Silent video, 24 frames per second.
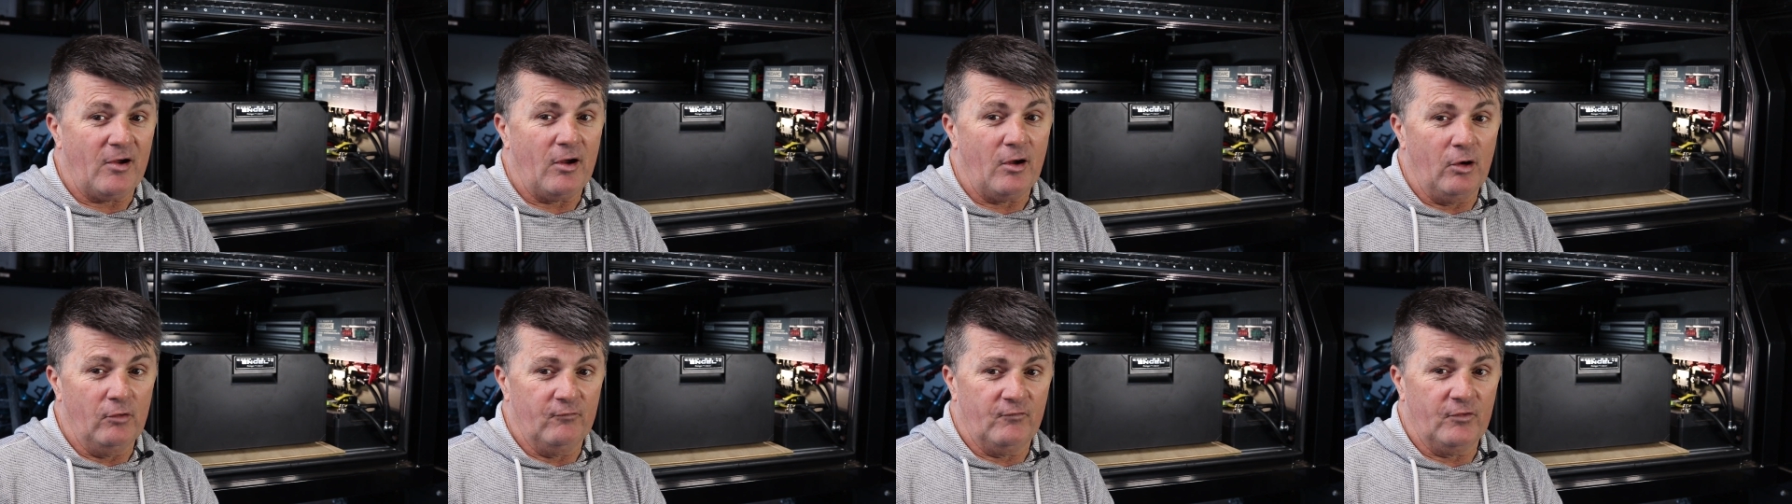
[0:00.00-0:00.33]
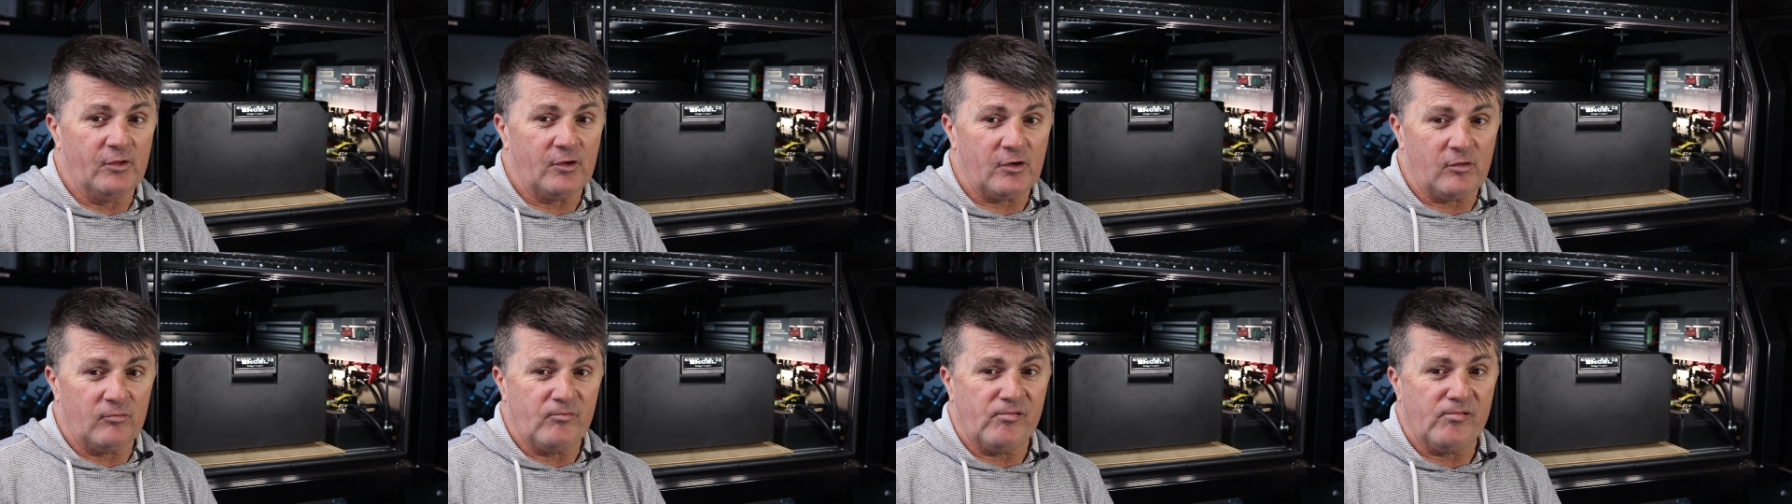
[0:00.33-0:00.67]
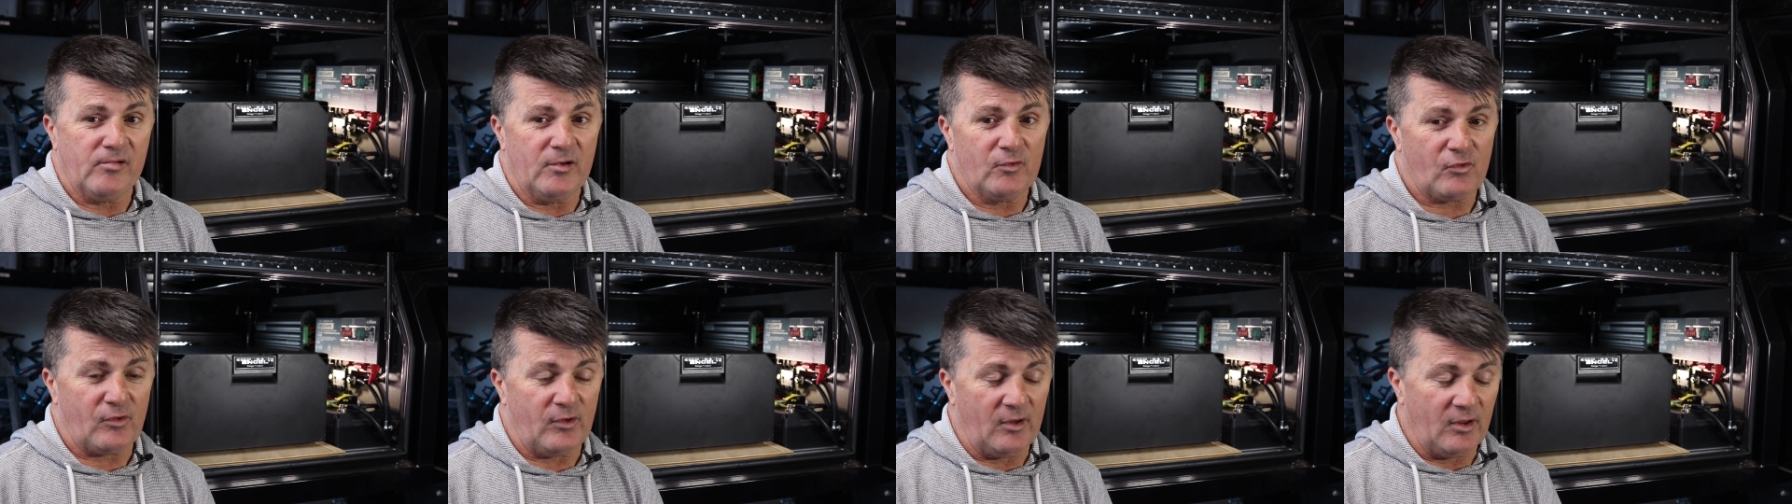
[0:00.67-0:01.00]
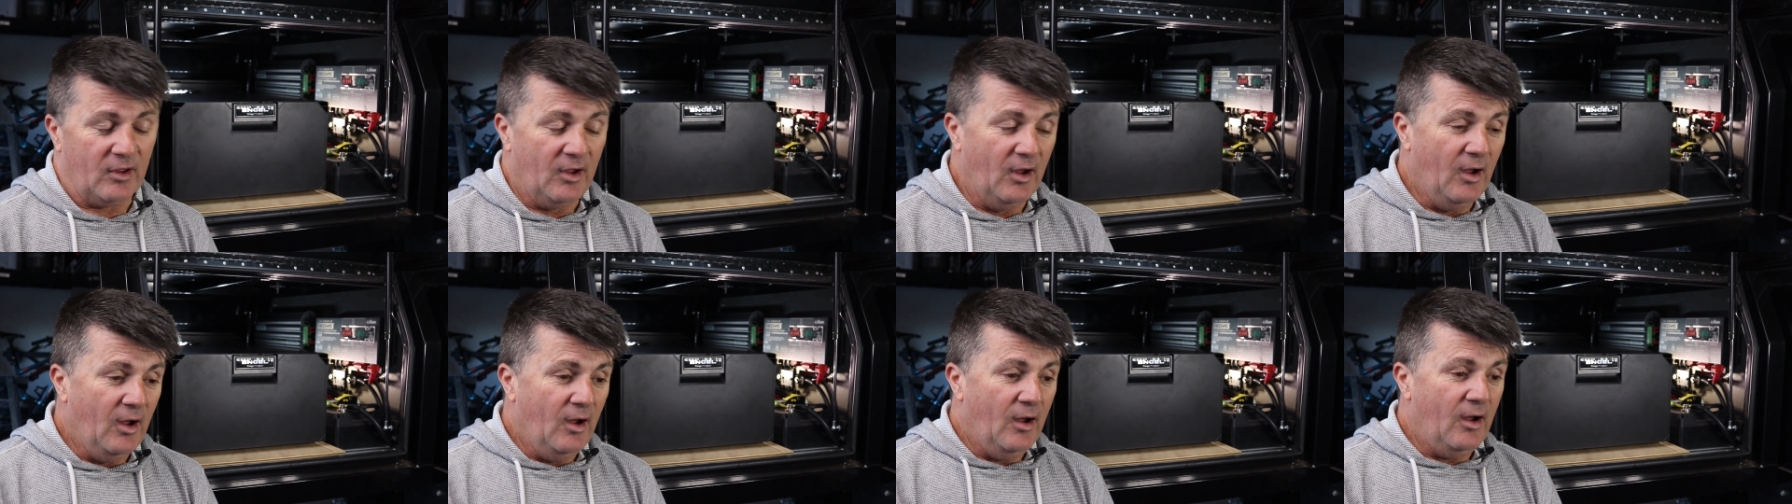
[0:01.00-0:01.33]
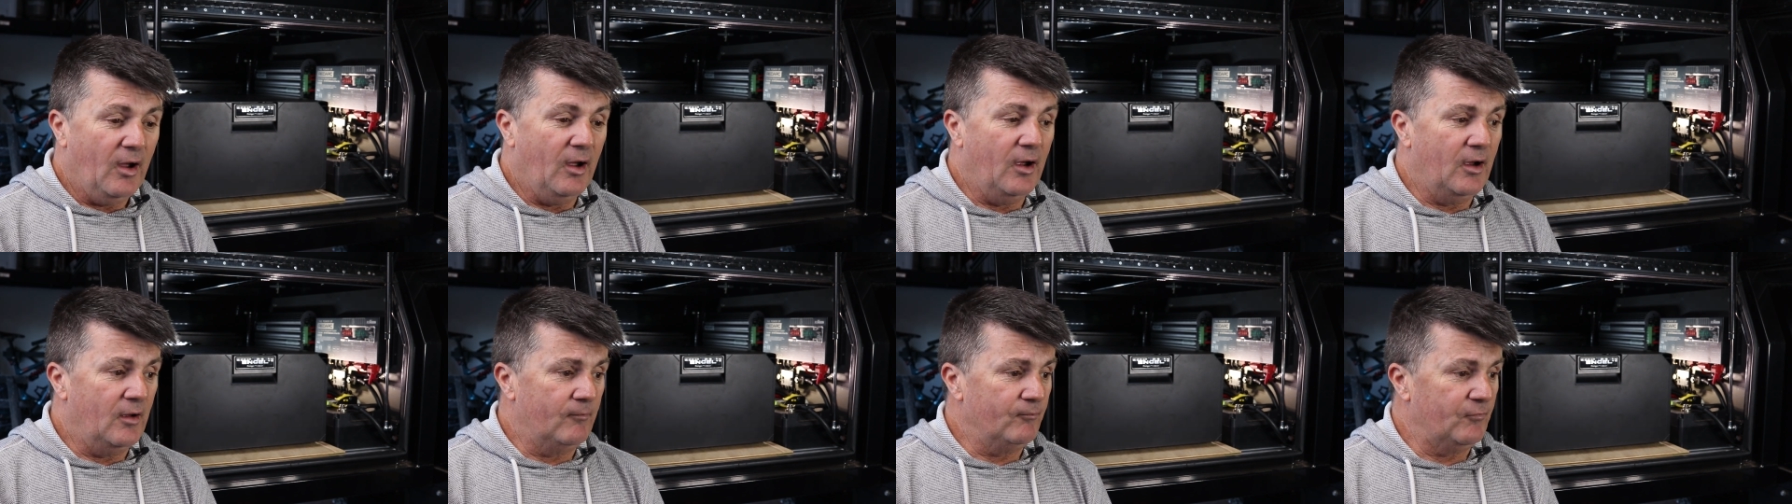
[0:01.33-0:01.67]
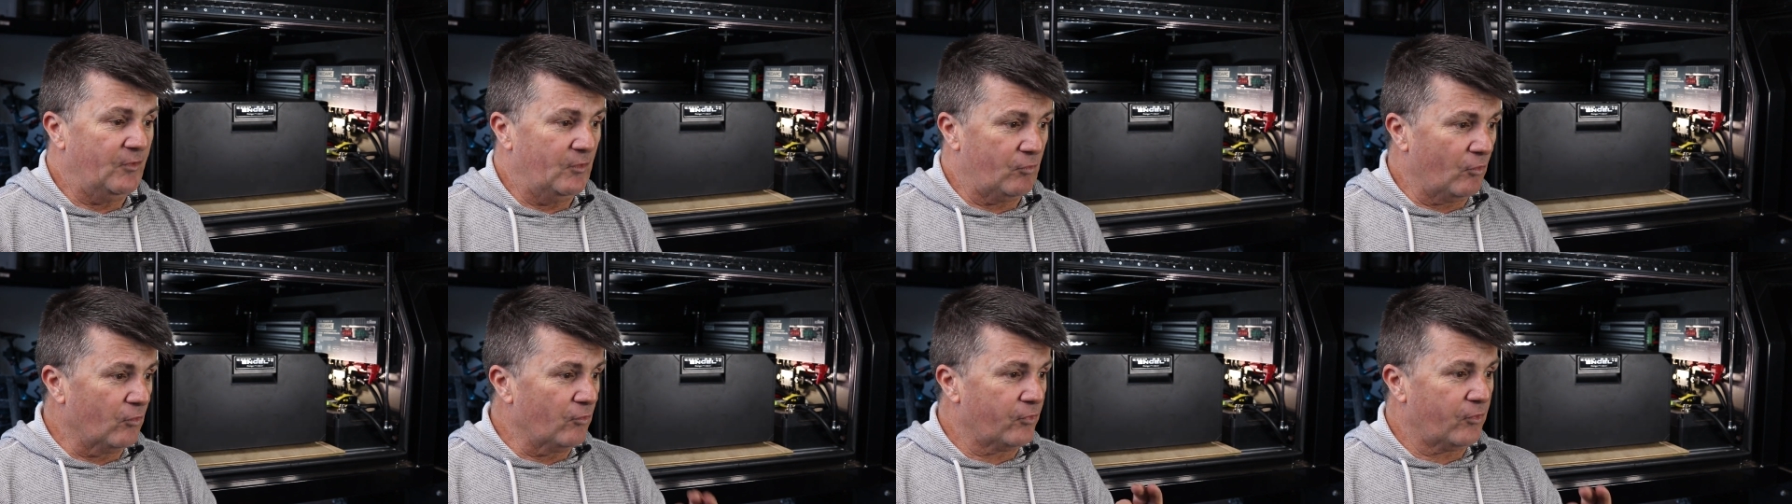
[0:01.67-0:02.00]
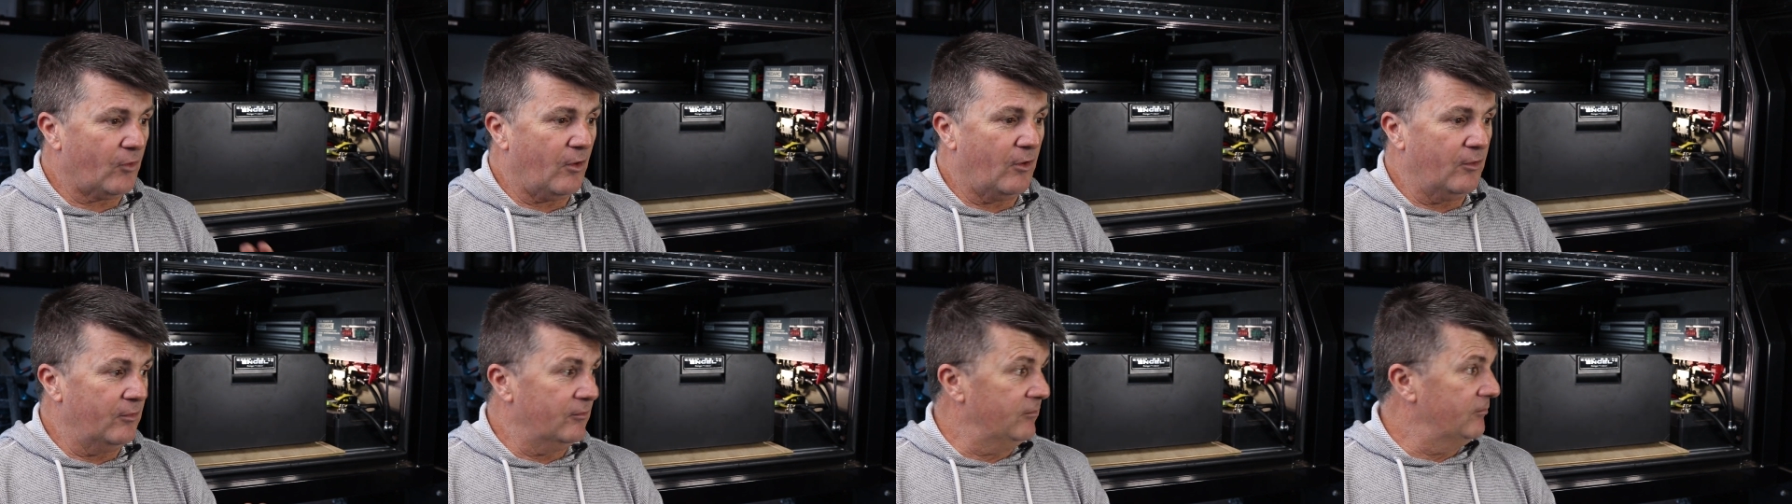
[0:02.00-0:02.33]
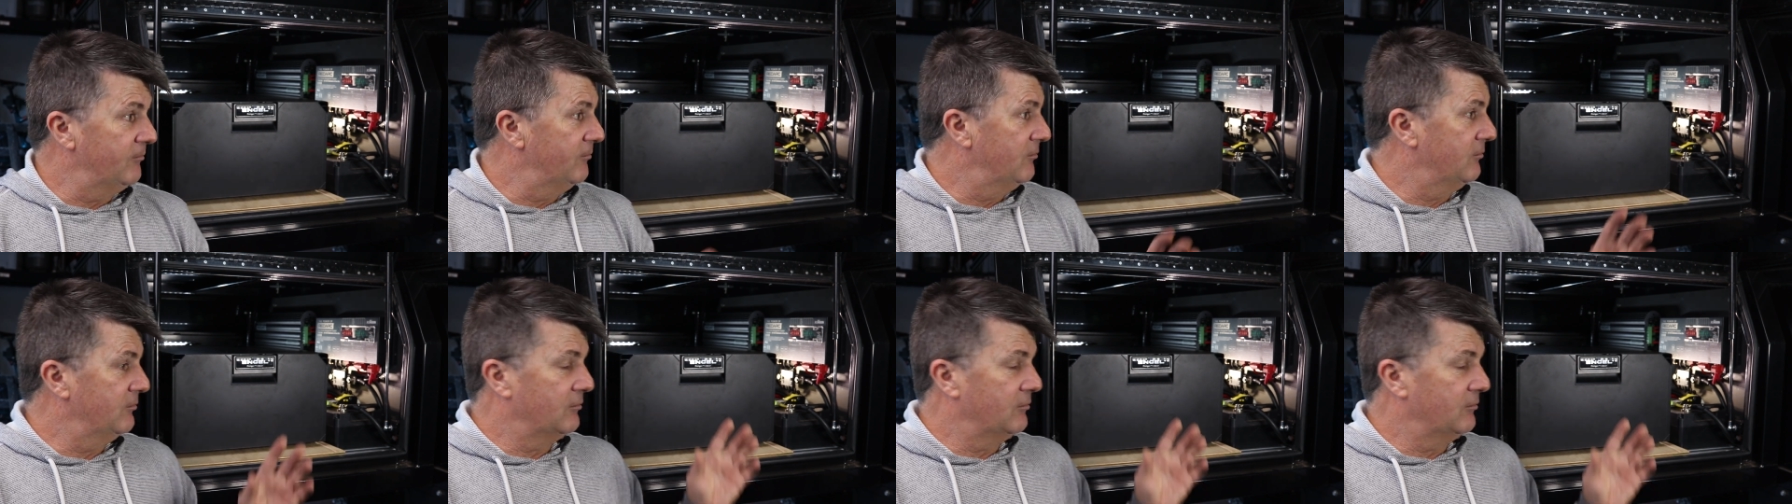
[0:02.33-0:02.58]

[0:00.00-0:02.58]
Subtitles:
over the compressor. There's also